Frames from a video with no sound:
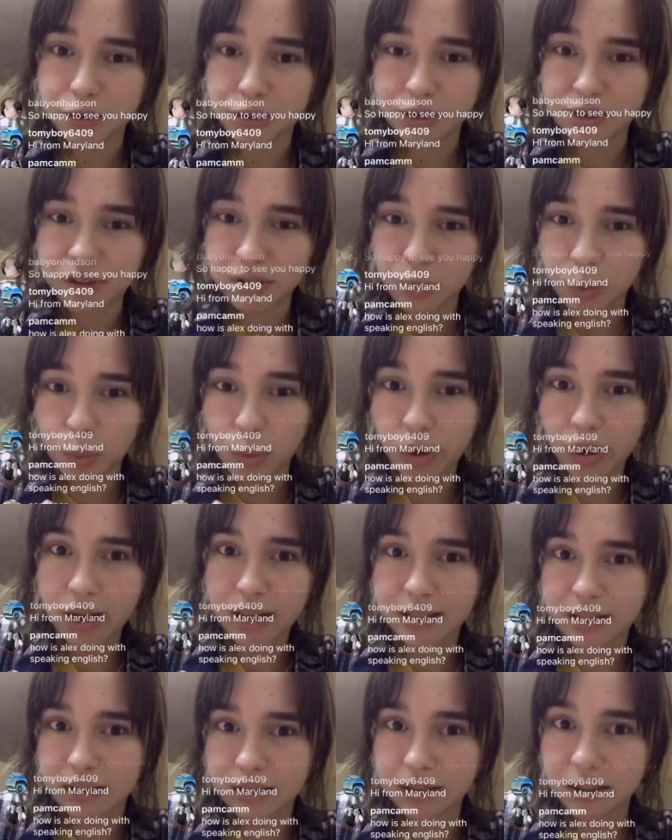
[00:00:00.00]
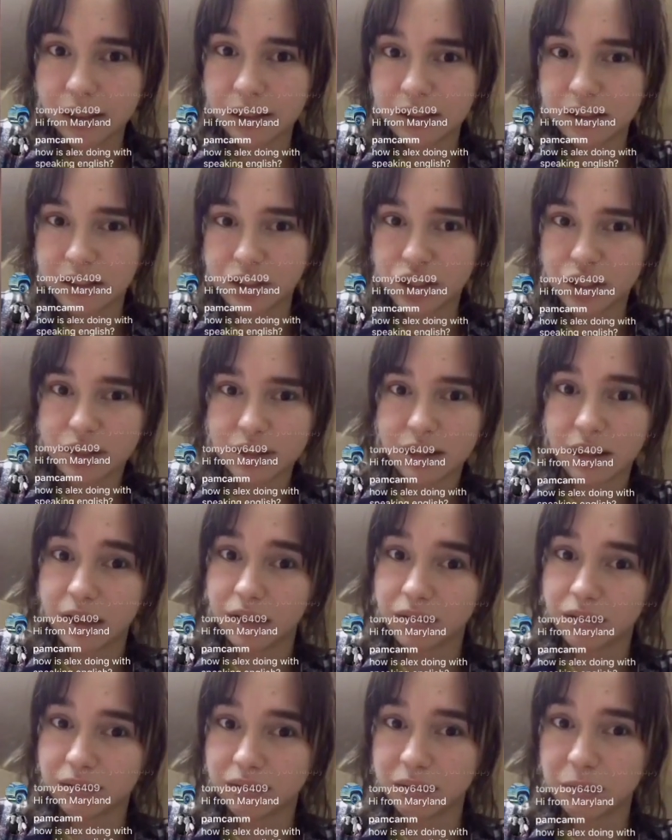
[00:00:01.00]
All these dinosaurs. What
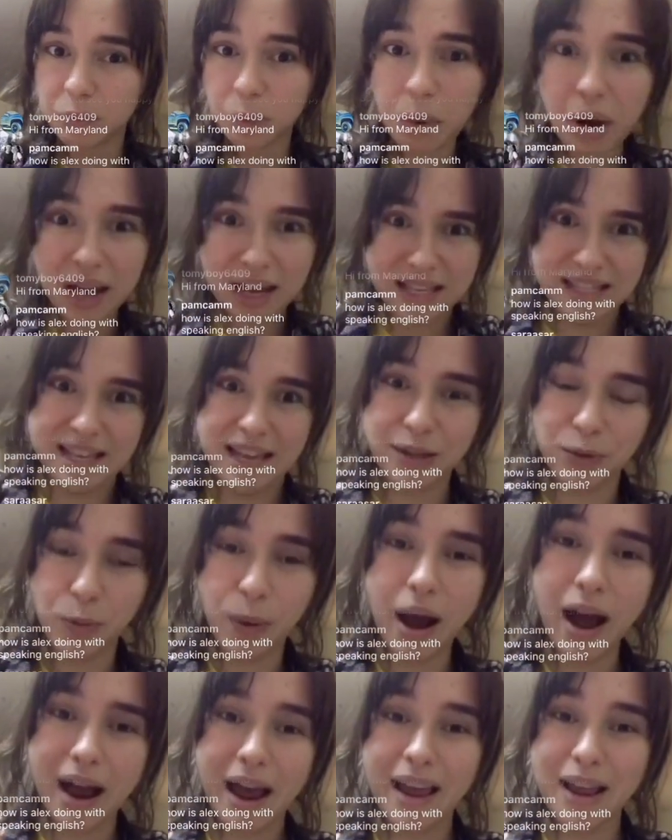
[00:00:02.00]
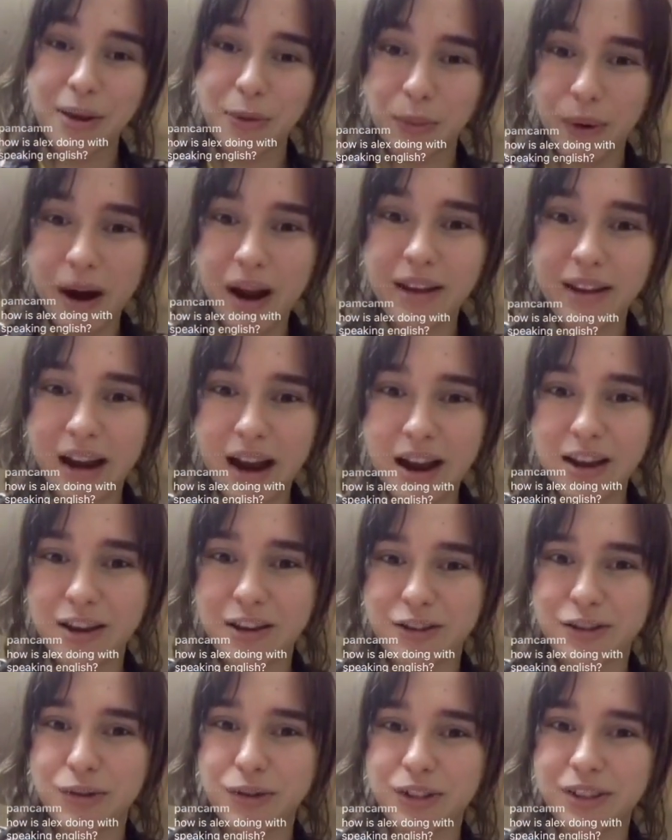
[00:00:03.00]
is it? It's just what is it?
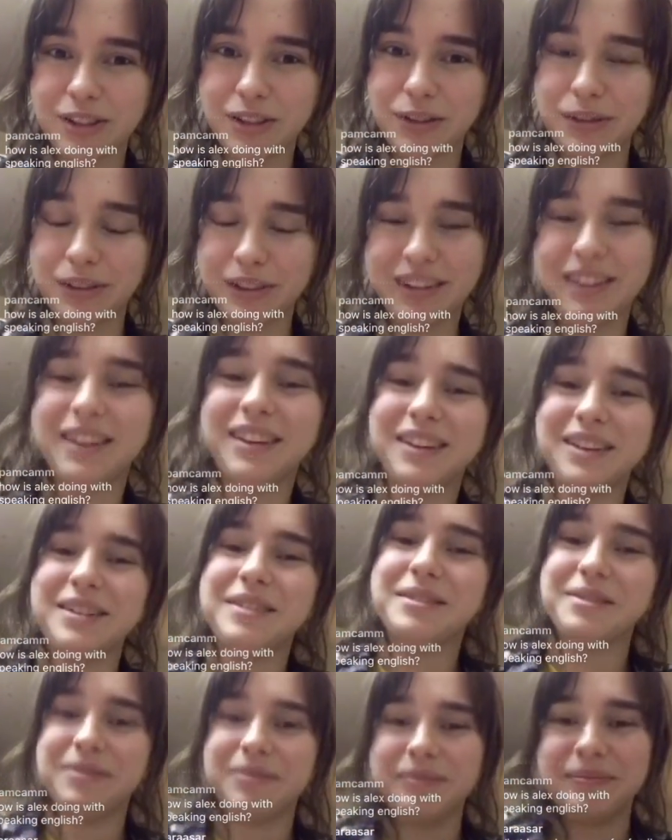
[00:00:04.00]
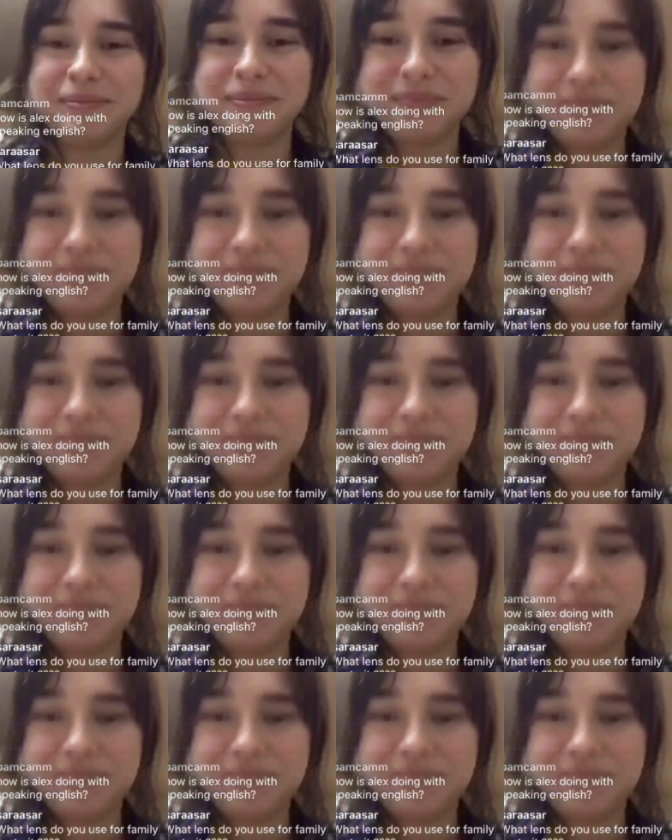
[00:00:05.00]
Why dinosaurs?